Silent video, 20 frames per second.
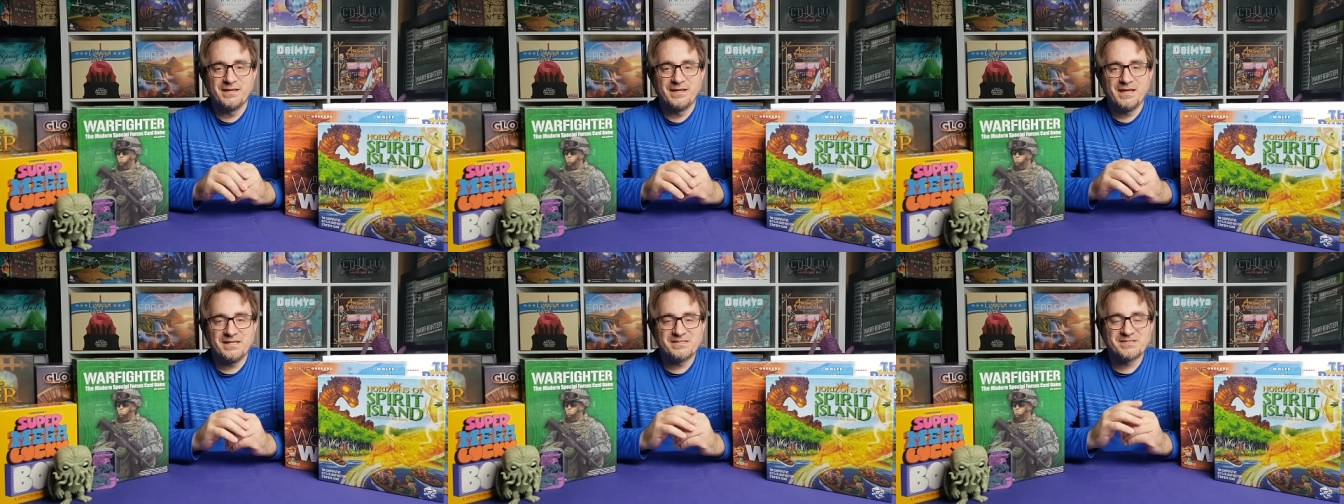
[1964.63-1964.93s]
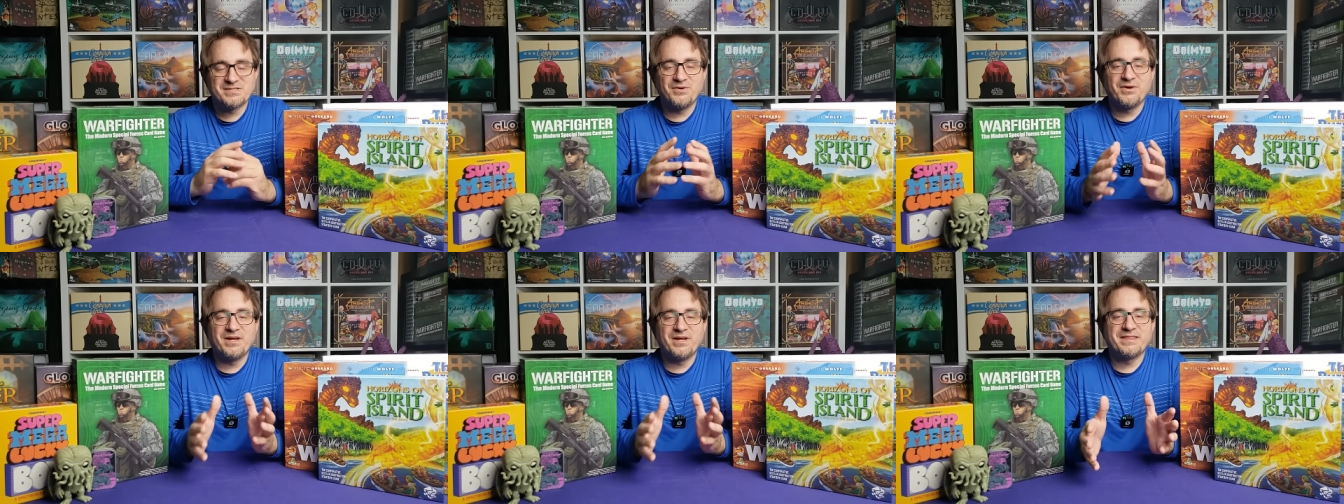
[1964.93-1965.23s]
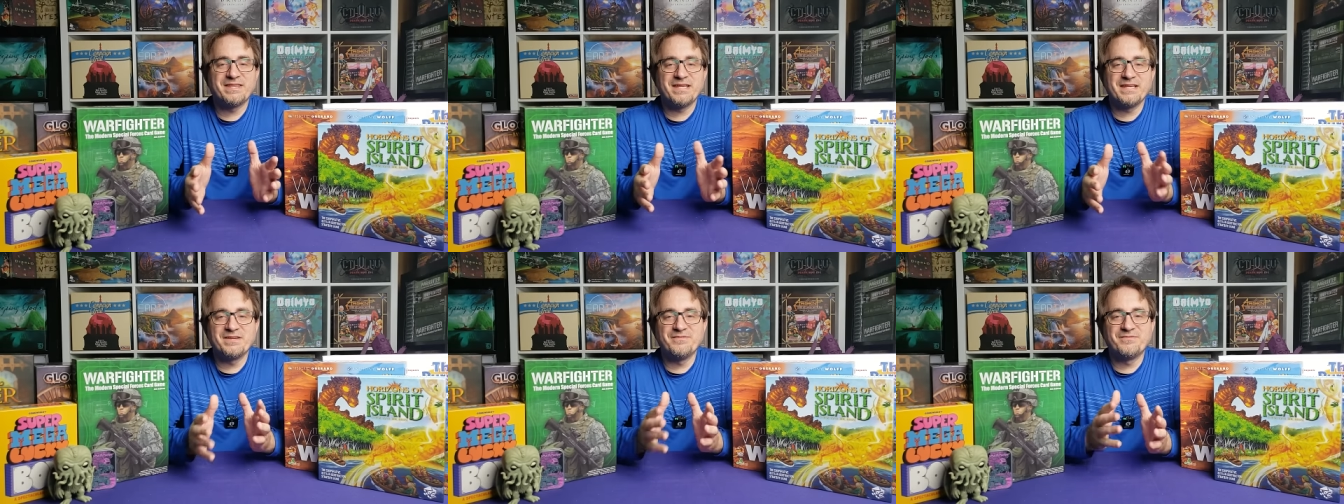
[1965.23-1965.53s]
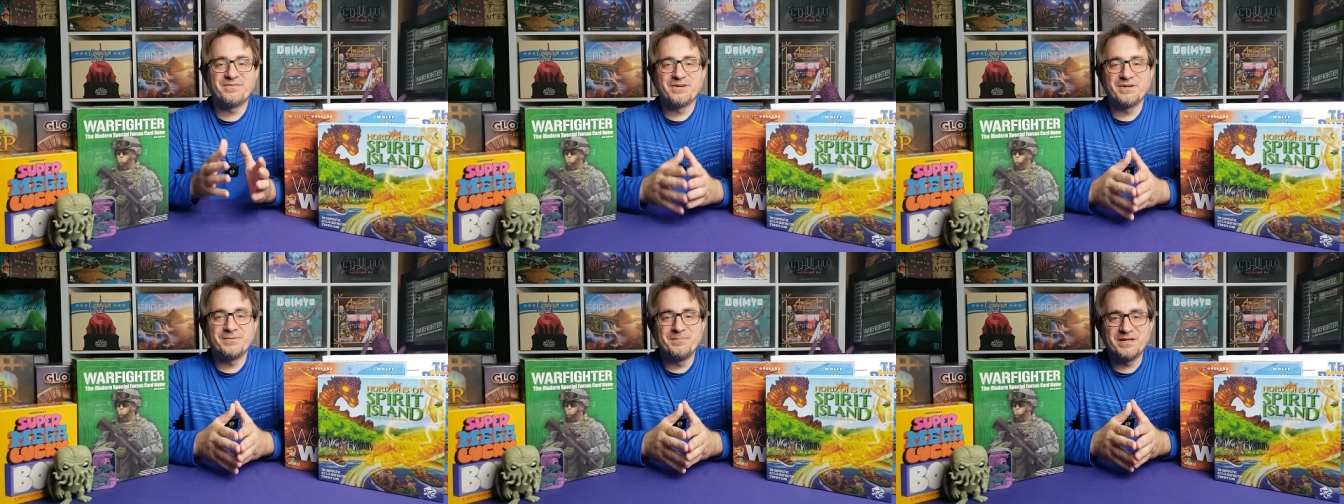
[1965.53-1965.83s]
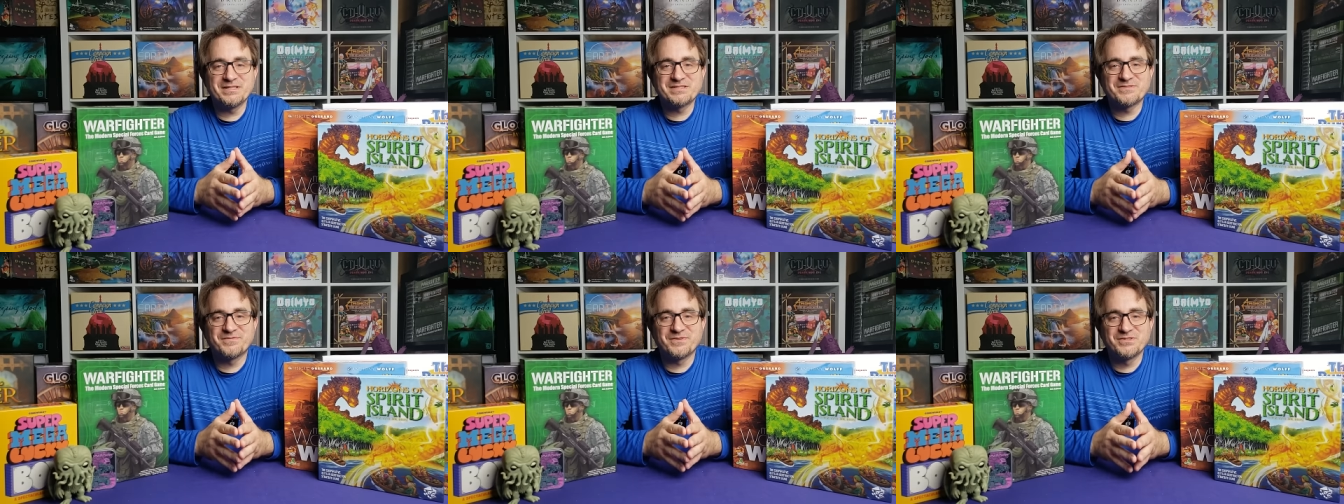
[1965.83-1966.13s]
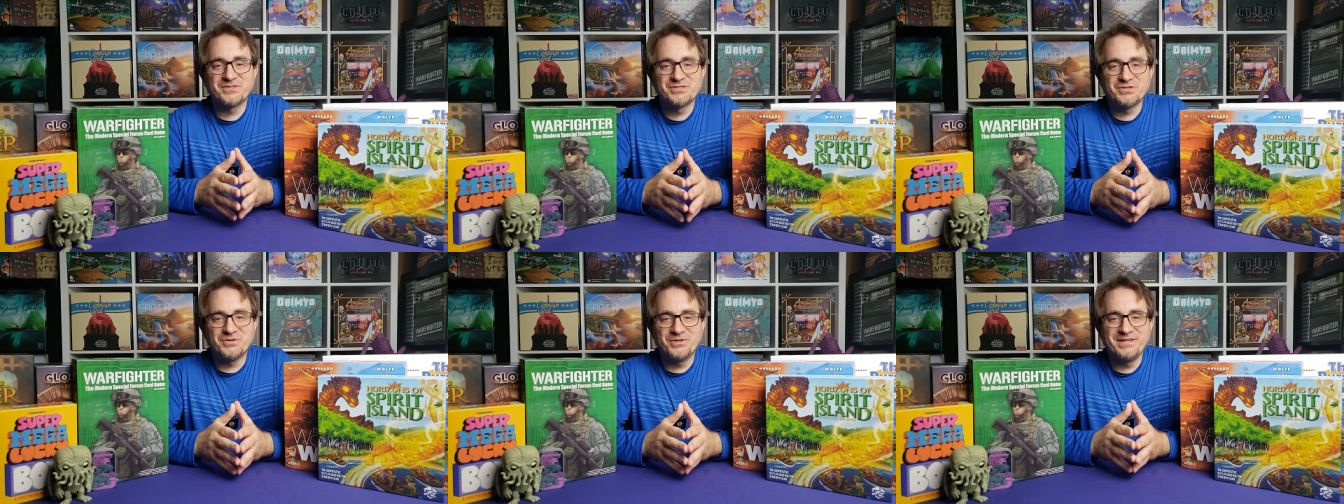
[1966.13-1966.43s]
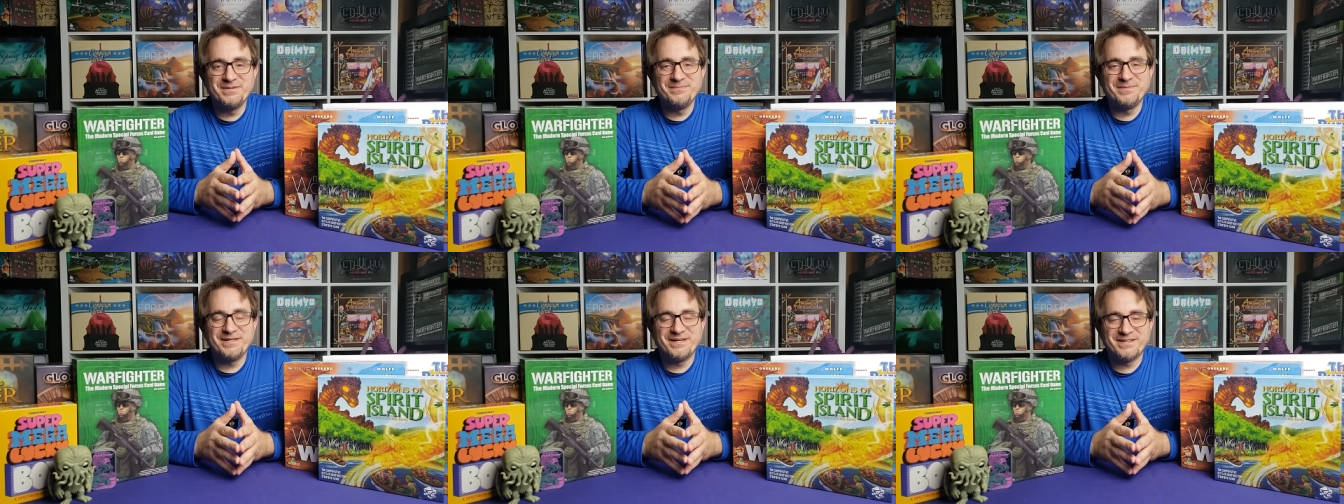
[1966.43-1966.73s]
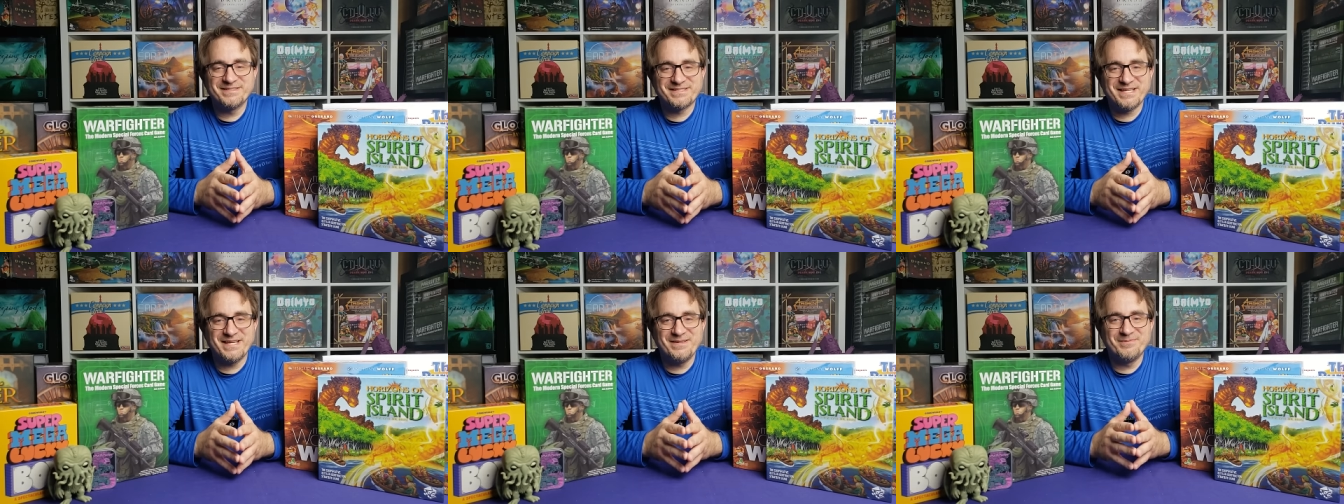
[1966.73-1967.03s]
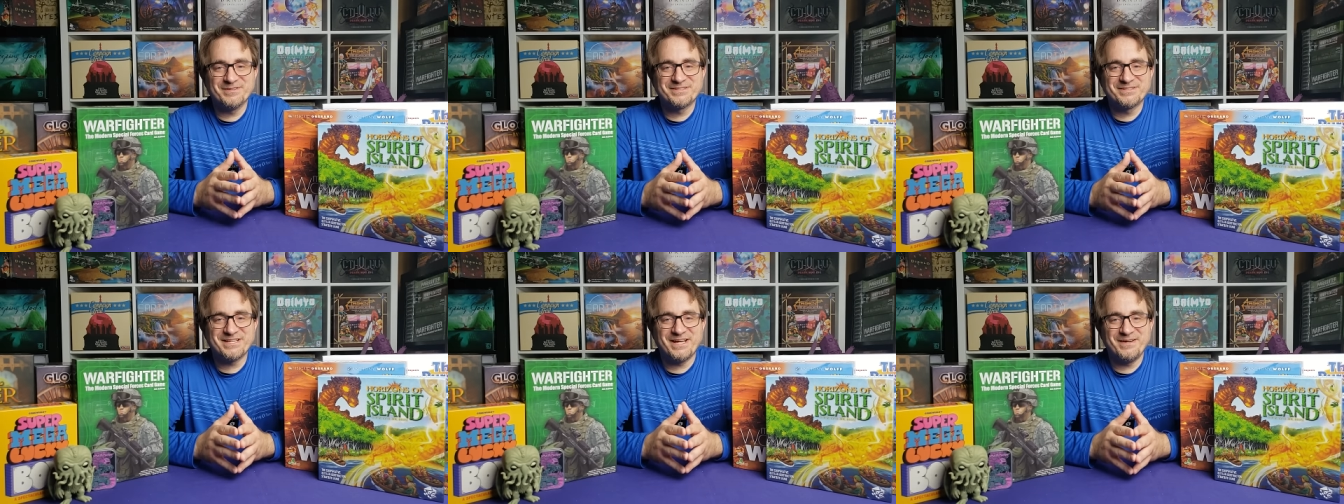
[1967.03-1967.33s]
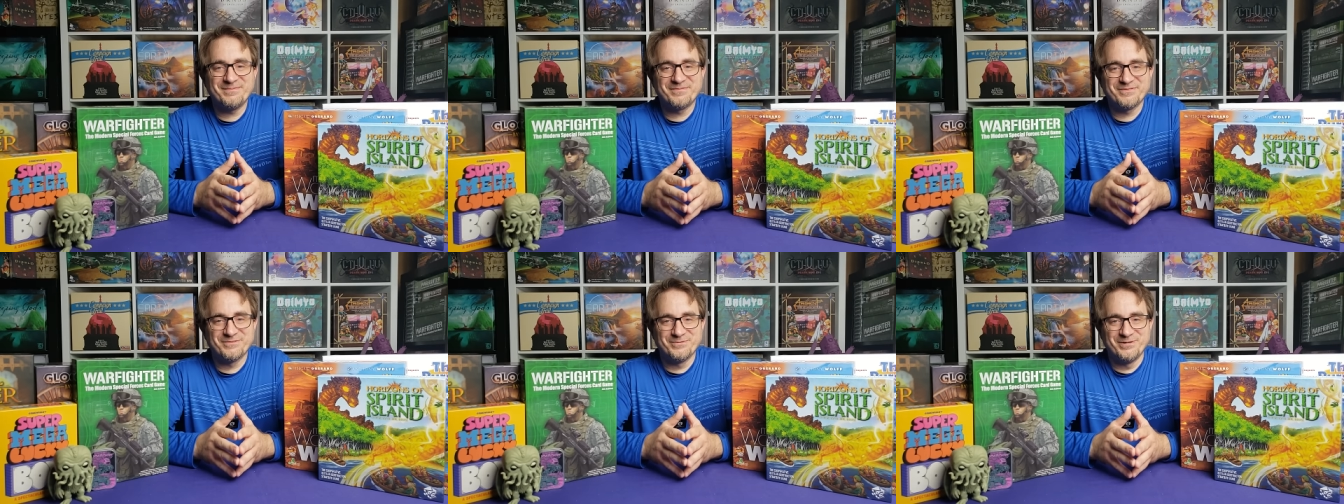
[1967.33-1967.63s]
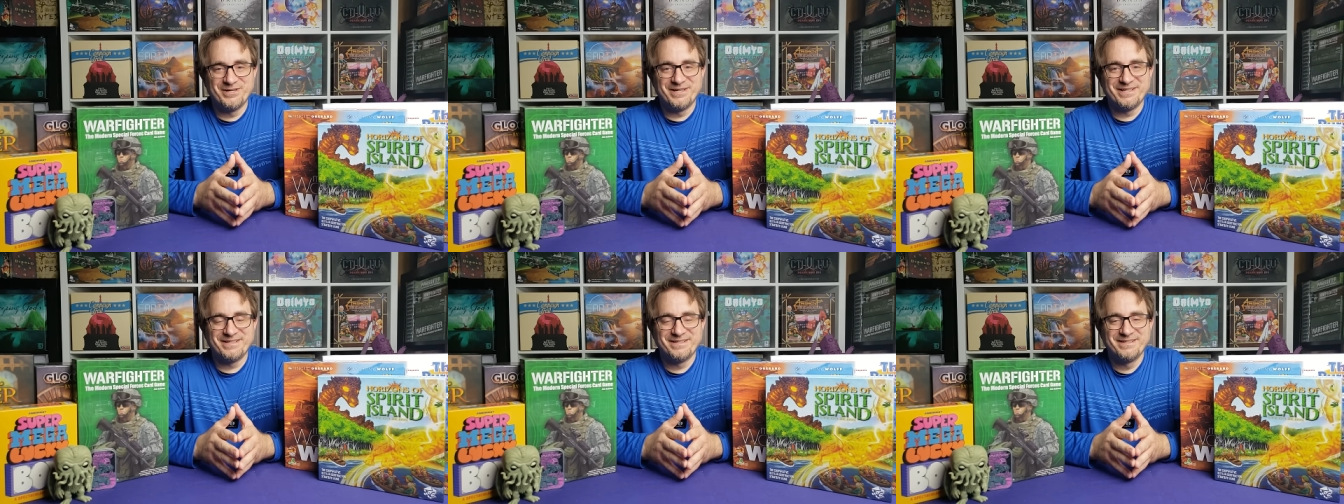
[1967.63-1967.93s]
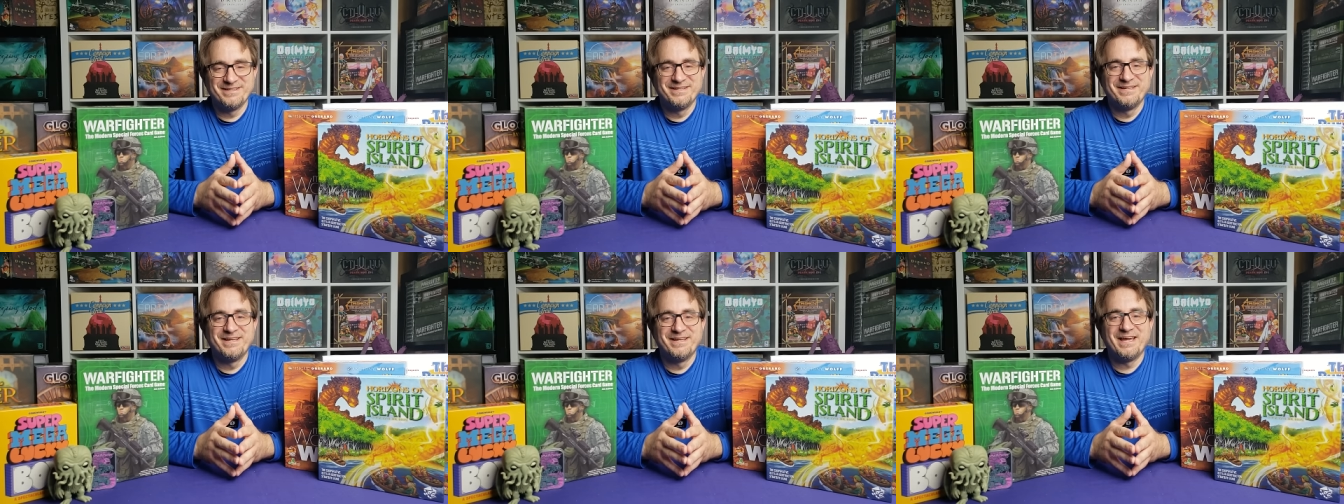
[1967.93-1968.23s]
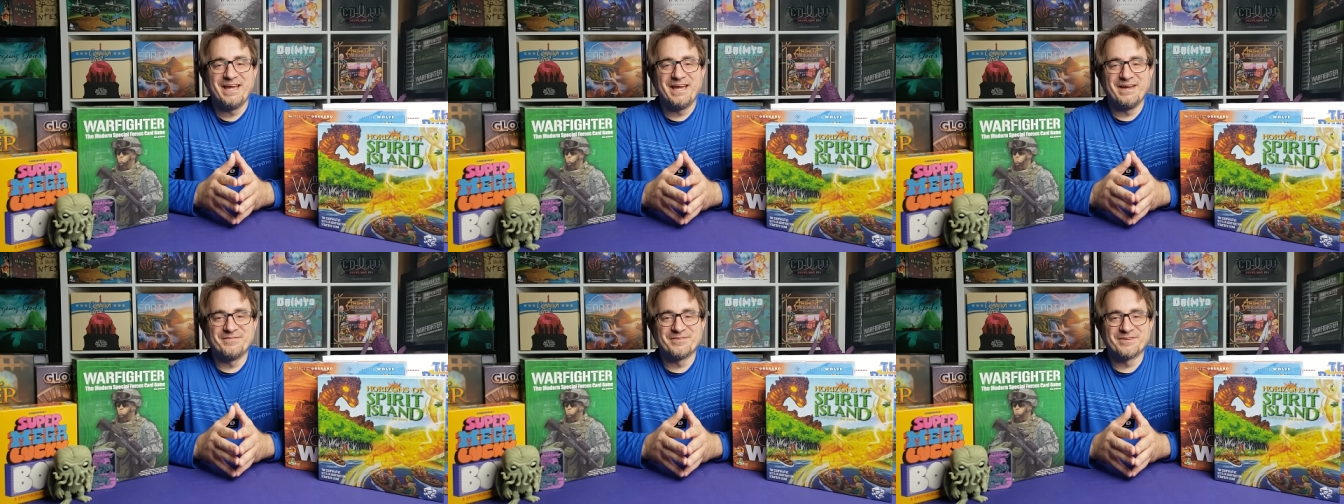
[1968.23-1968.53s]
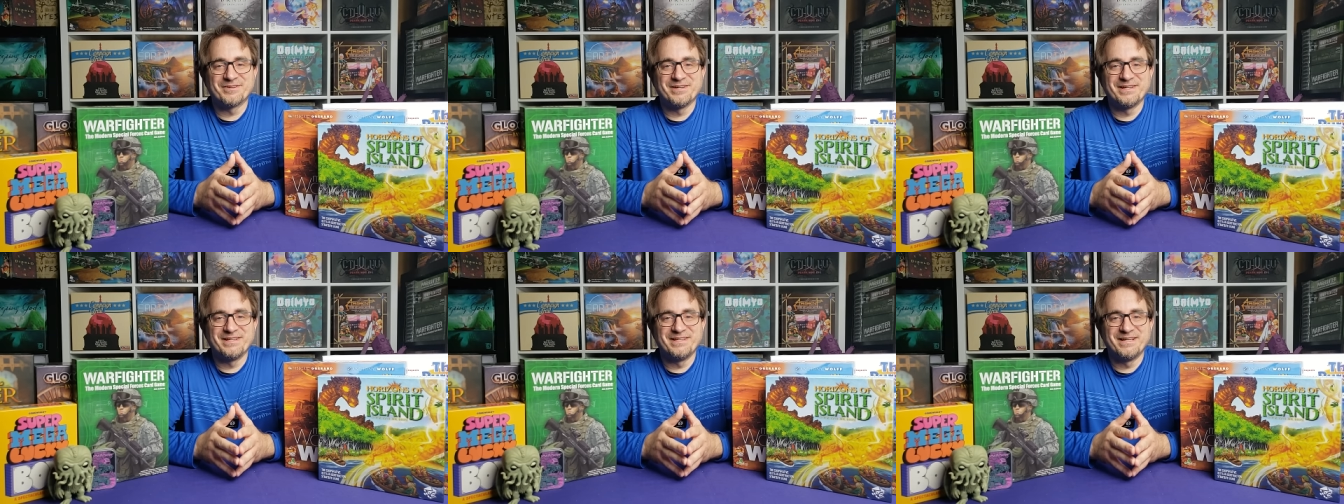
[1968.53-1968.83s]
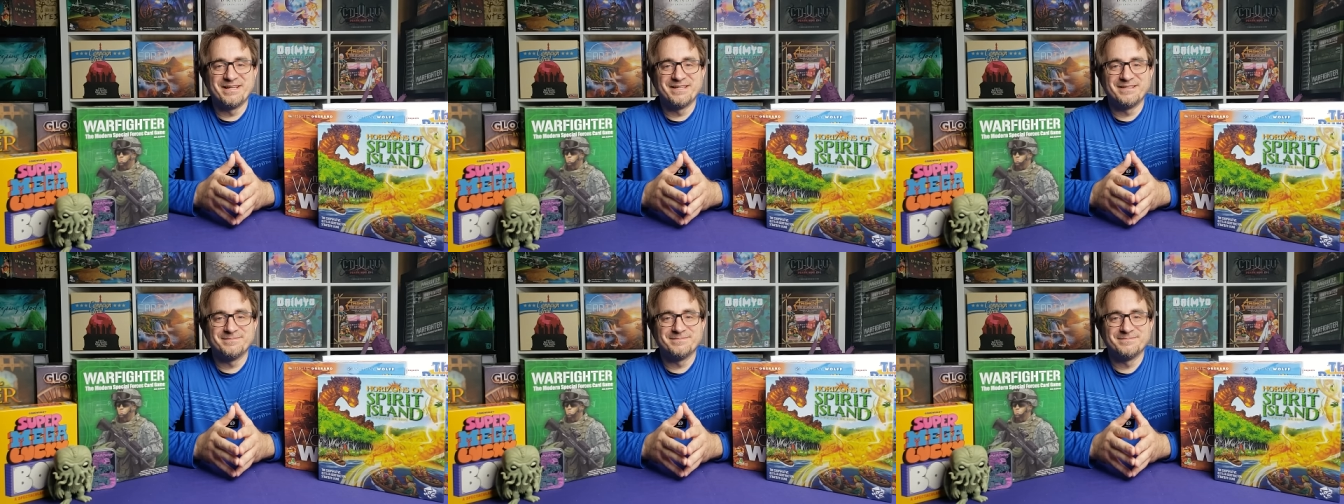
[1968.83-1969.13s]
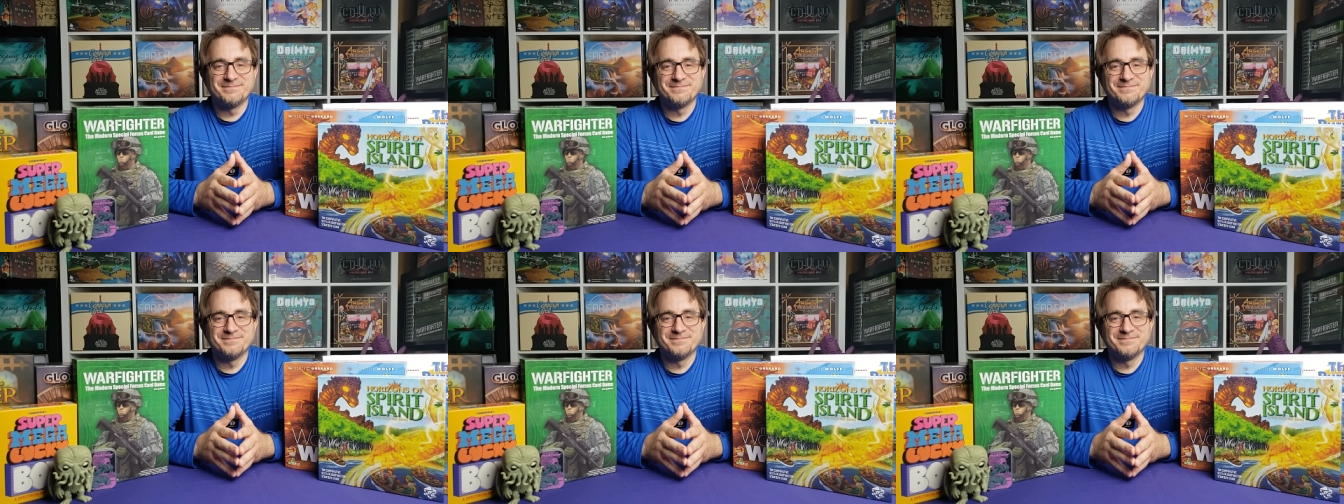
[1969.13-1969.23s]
And so I thank you very much for joining me on Tabletop for One. Have a great night.